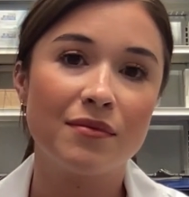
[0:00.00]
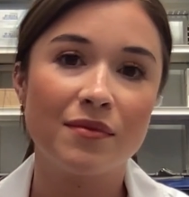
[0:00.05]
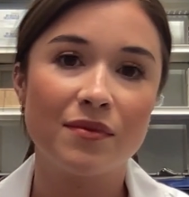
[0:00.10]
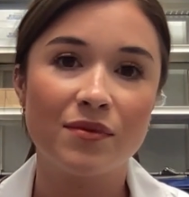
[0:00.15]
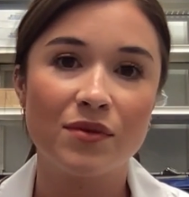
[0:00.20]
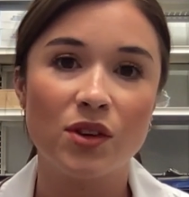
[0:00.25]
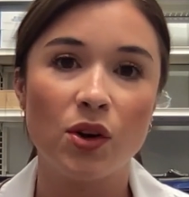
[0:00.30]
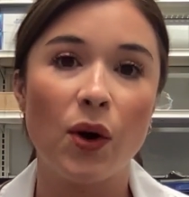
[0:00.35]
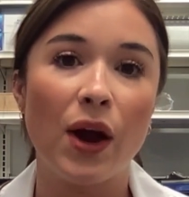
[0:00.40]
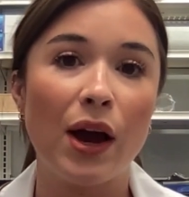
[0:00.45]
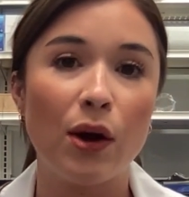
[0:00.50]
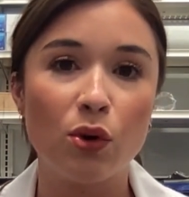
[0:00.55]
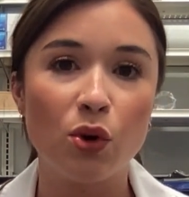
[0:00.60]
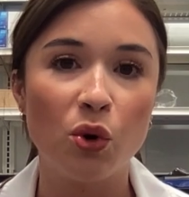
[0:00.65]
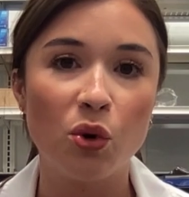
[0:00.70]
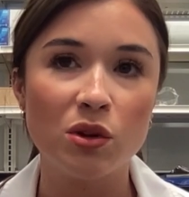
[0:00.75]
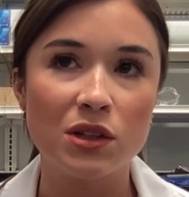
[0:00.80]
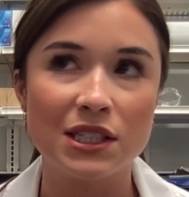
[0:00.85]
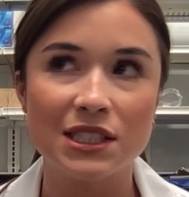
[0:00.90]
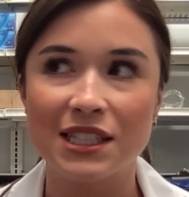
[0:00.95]
So how
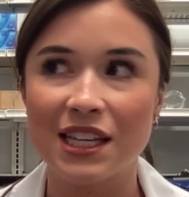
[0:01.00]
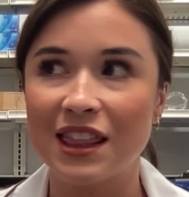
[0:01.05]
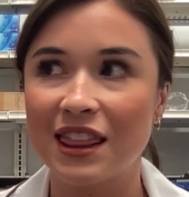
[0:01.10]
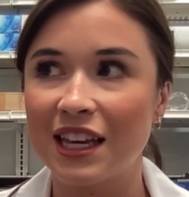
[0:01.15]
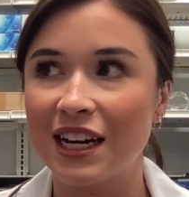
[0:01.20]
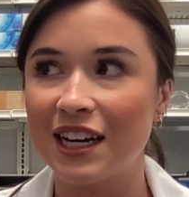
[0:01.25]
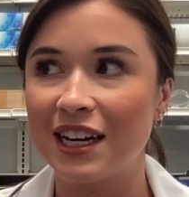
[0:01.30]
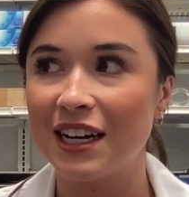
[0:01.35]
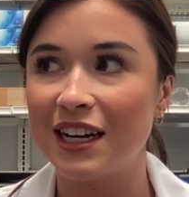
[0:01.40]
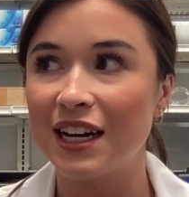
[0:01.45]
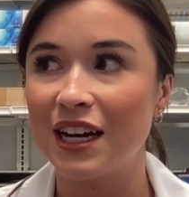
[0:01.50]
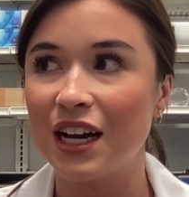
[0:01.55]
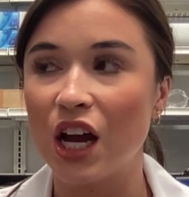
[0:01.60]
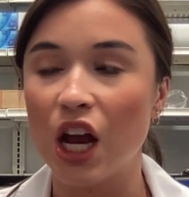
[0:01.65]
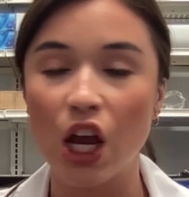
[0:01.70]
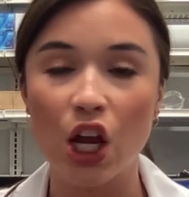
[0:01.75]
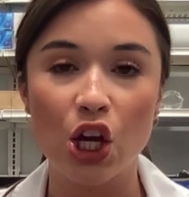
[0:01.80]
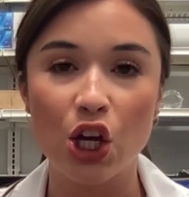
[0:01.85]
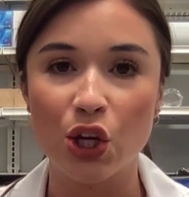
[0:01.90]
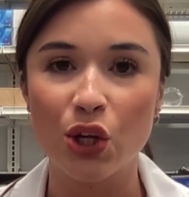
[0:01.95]
cool is it that a
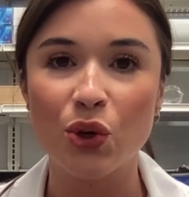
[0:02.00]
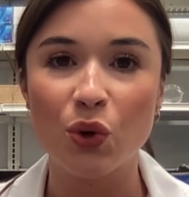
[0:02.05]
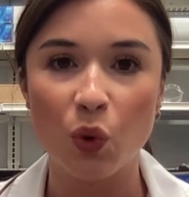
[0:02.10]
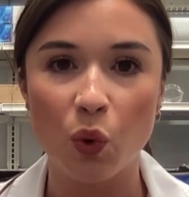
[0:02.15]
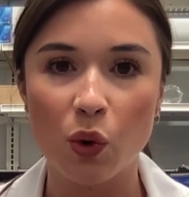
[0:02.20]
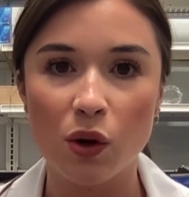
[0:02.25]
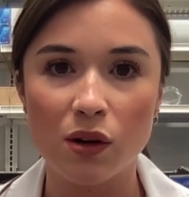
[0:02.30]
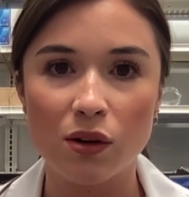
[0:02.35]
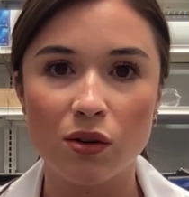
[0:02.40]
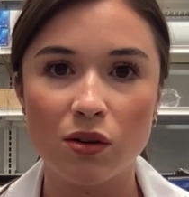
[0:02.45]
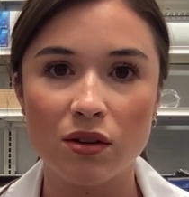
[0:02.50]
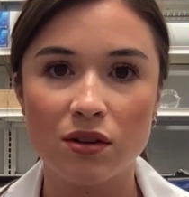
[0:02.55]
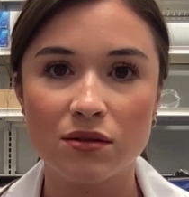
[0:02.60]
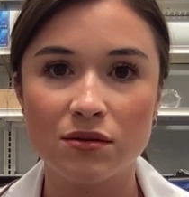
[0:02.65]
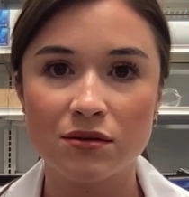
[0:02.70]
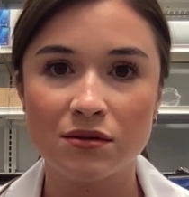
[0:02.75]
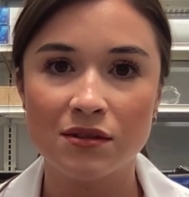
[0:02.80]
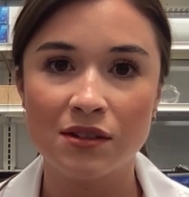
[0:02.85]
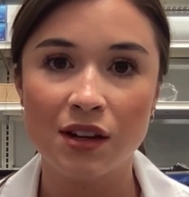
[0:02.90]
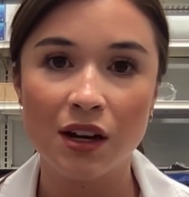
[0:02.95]
good oil
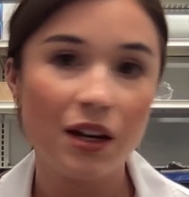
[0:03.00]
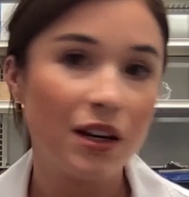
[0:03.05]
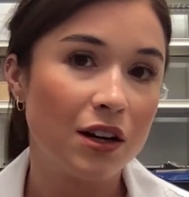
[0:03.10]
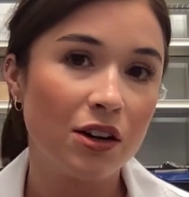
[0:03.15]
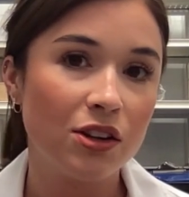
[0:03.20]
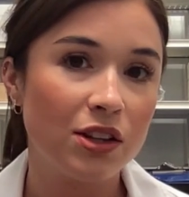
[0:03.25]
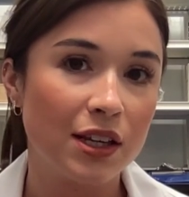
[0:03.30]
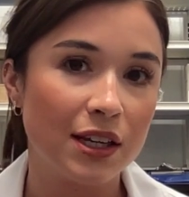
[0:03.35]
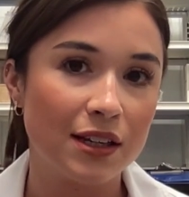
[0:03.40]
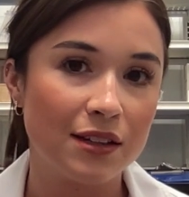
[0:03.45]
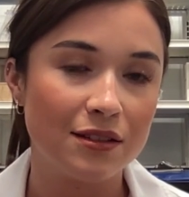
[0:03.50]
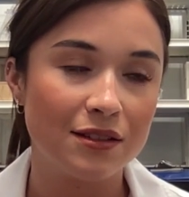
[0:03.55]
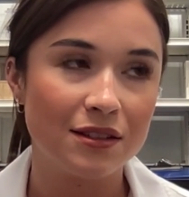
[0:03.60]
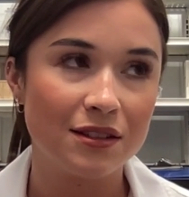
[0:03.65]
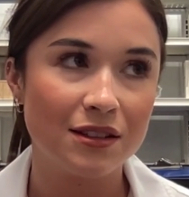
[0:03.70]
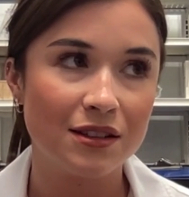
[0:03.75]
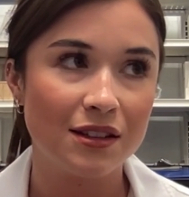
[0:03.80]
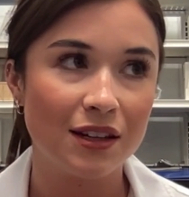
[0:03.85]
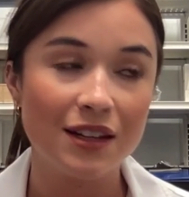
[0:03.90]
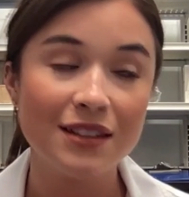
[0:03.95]
not only
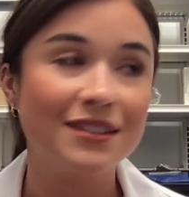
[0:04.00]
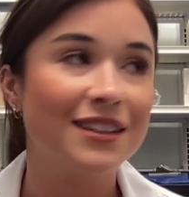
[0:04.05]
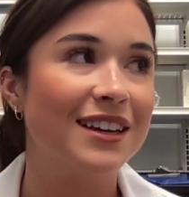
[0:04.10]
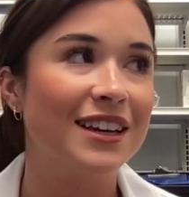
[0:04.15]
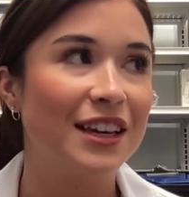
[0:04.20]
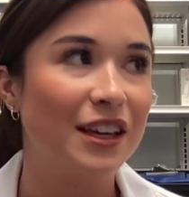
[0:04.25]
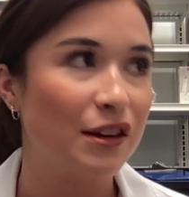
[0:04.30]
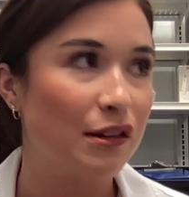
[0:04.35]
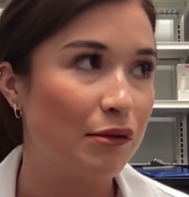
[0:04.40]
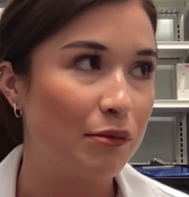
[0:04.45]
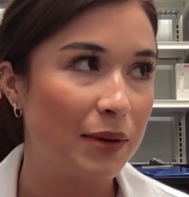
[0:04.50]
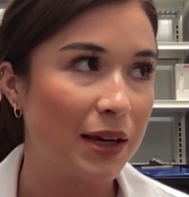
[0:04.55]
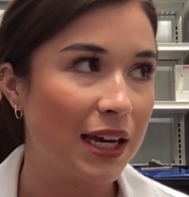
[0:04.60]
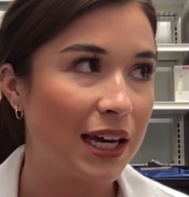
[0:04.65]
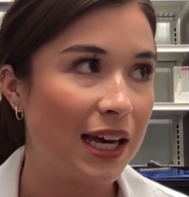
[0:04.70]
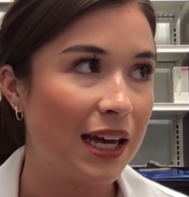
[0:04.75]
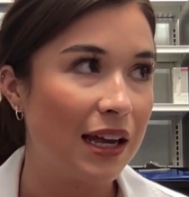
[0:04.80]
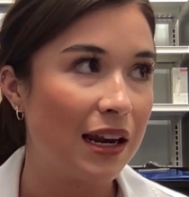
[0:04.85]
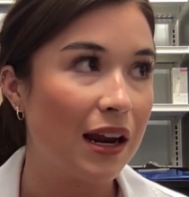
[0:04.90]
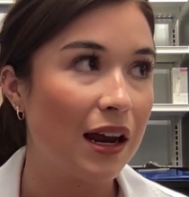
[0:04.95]
doesn't give me a
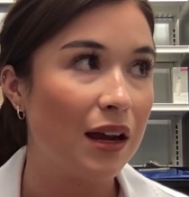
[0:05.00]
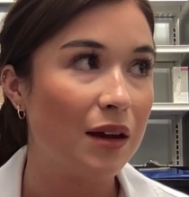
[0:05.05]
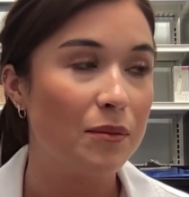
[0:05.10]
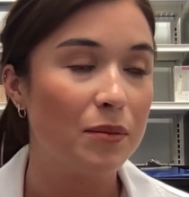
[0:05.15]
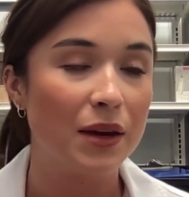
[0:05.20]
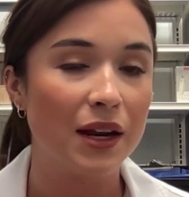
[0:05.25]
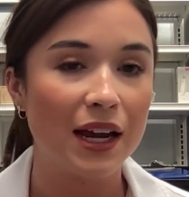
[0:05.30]
headache, but